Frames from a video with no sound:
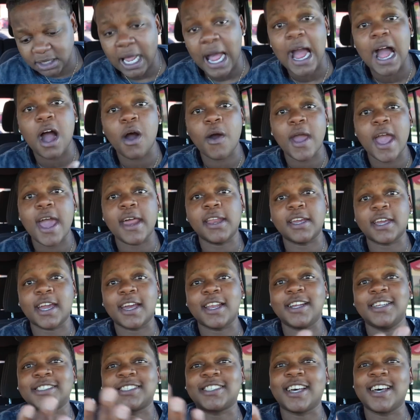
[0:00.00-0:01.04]
go ahead and
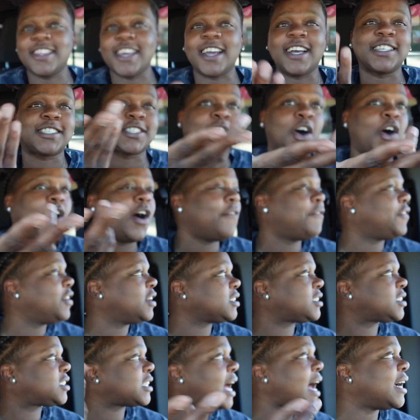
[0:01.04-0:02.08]
get into this
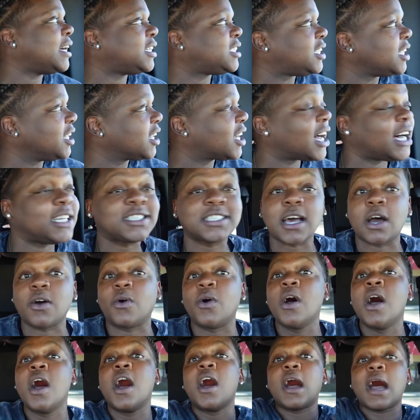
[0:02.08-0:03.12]
conversation.
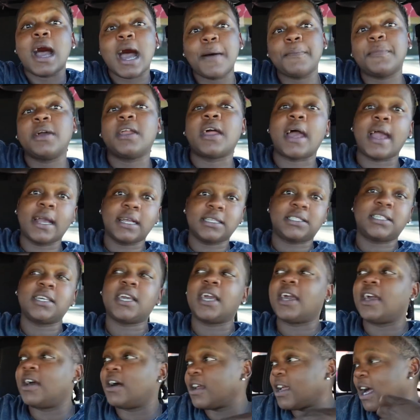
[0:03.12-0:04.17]
Cuzzo, I'm in
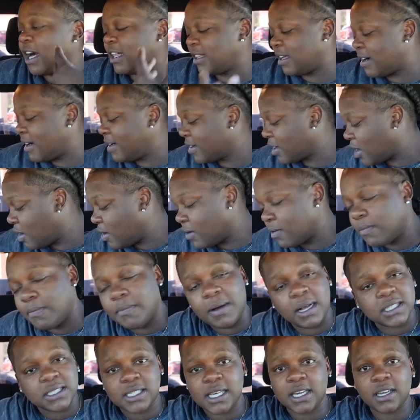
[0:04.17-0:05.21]
ATL. Y'all already know,
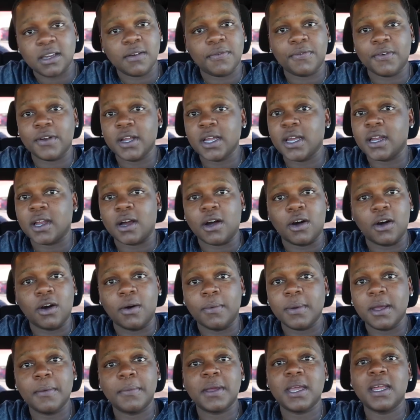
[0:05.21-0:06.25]
my second freaking
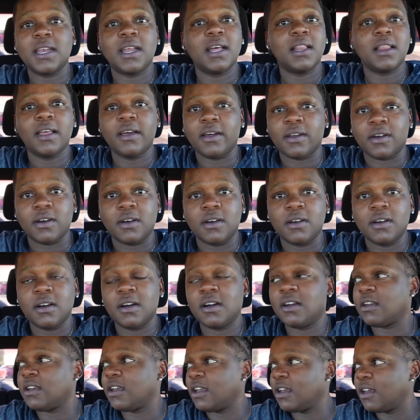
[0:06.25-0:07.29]
home. I'm in Atlanta
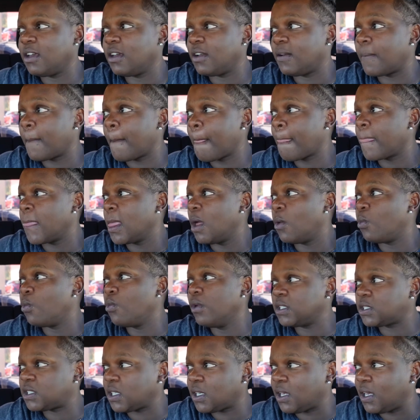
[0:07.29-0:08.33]
again,
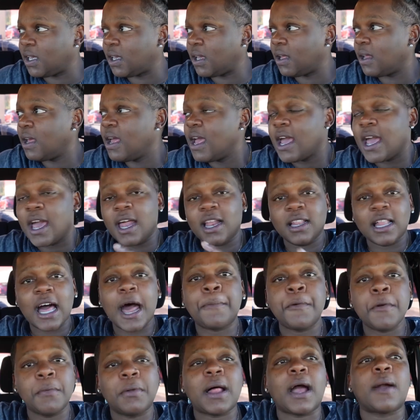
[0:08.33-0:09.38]
once again. And a lot
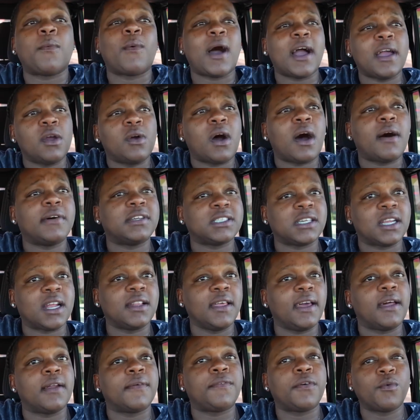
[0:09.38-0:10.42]
of people are like, why are you always in
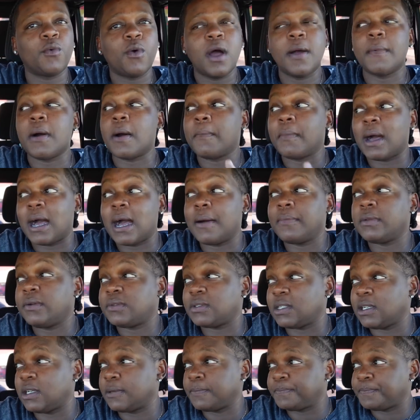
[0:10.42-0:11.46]
Atlanta? For one, my mom
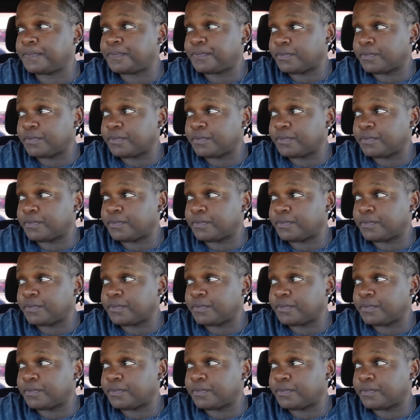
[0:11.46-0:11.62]
lives here.